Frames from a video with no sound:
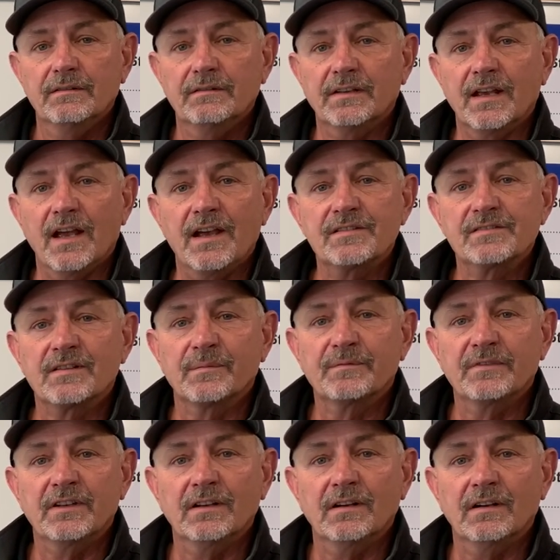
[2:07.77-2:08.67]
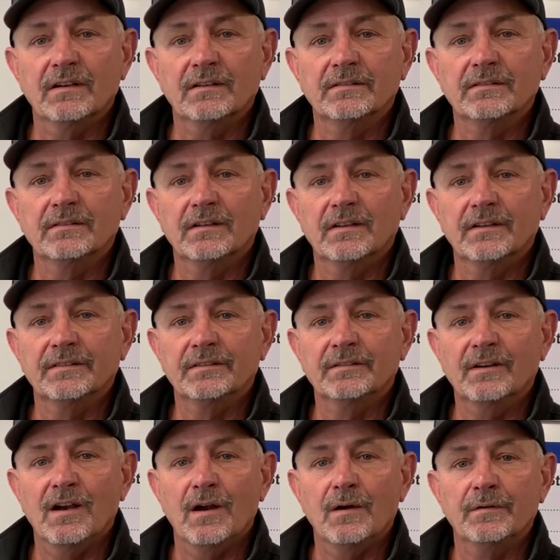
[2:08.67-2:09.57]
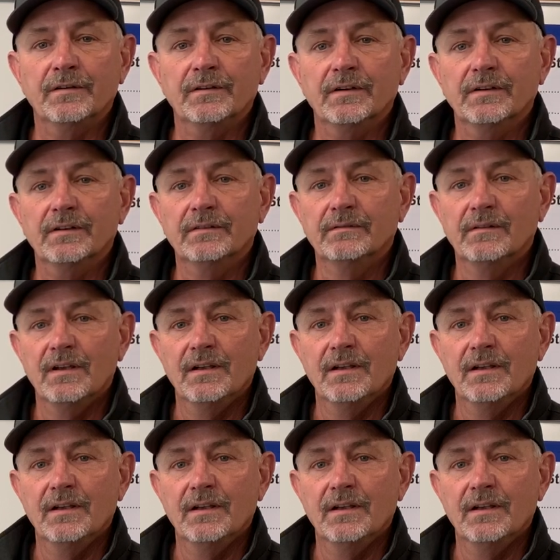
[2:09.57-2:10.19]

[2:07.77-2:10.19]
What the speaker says: guys up there on the ground are